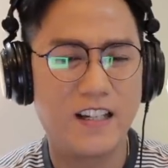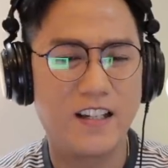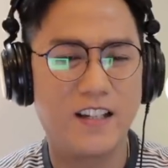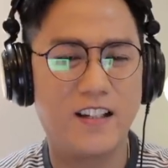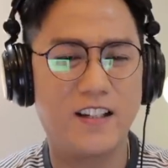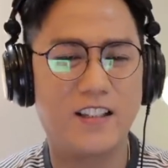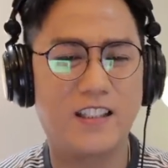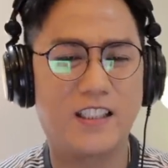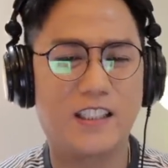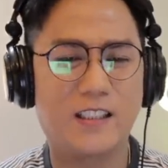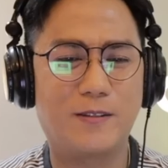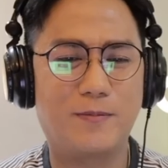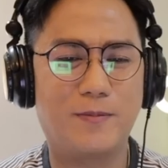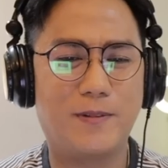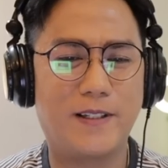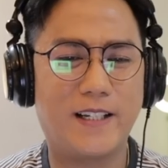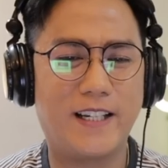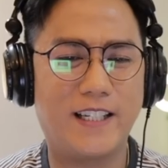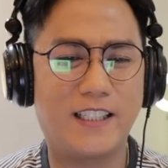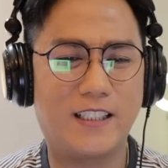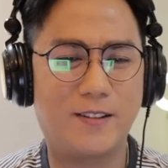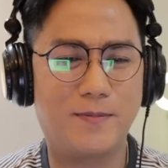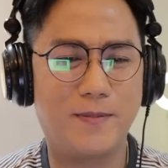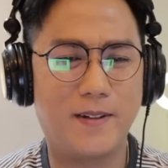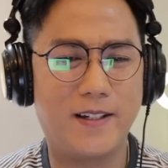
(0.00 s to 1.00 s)
His
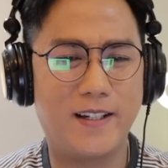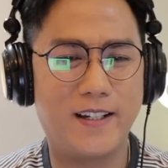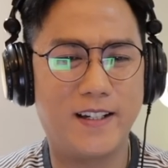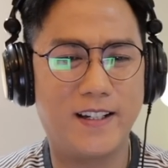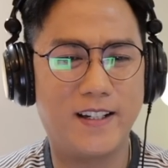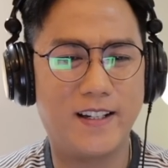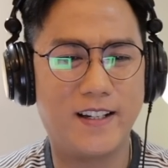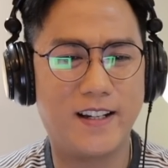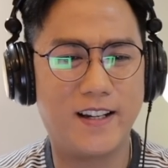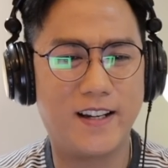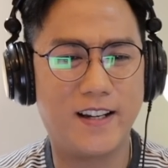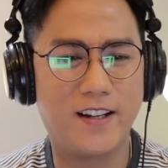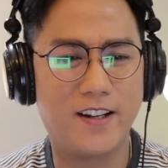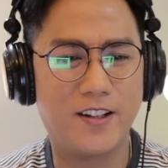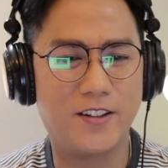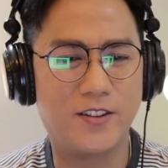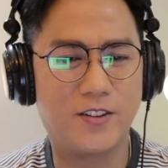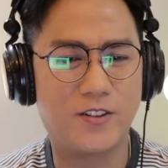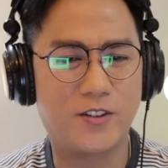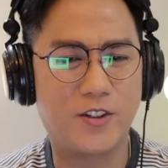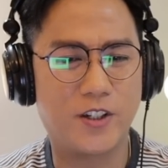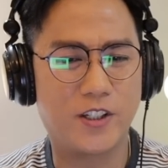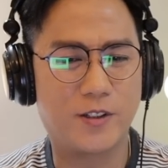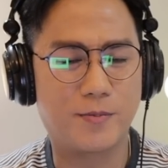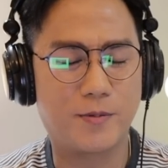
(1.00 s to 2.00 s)
placement
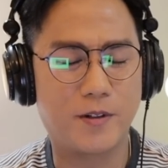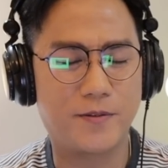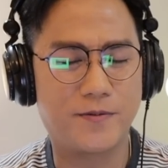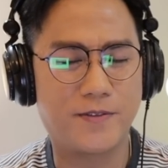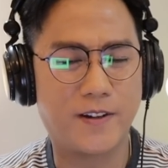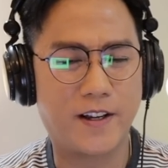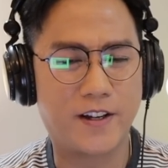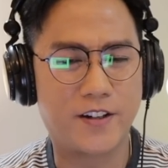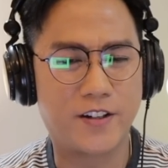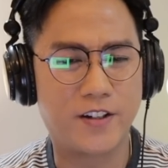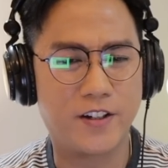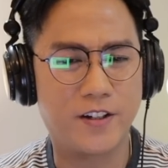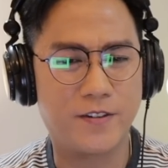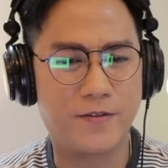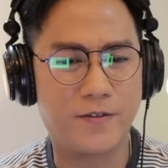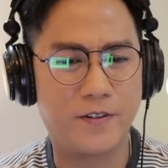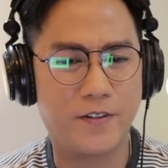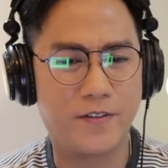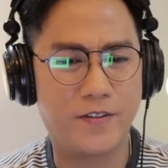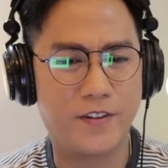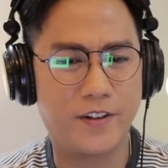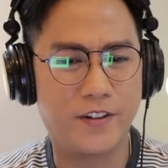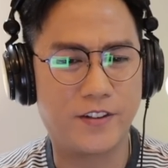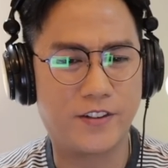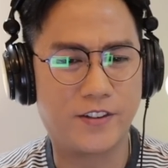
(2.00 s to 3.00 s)
is just perfection
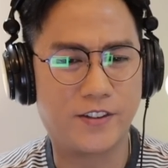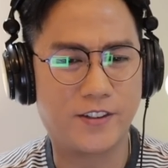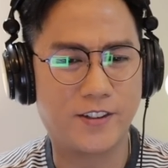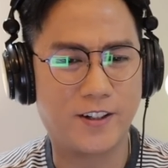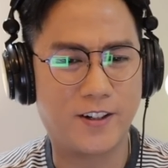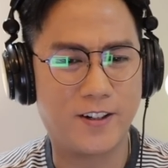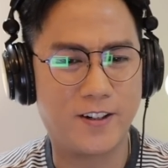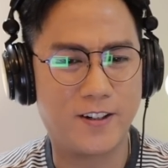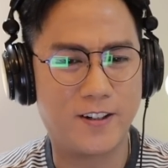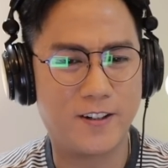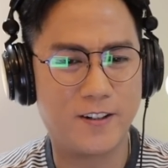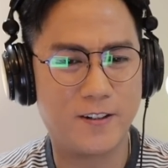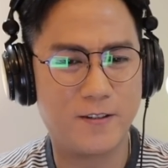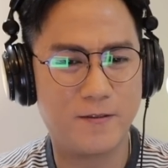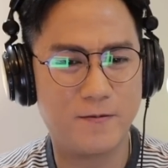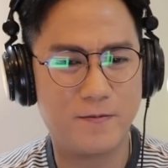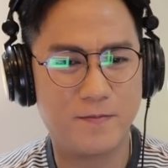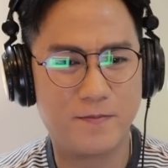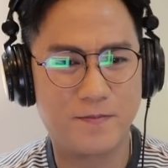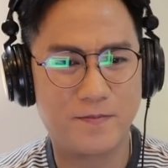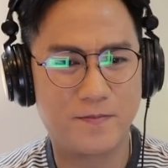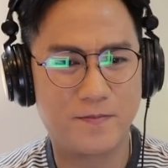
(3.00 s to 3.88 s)
for this song.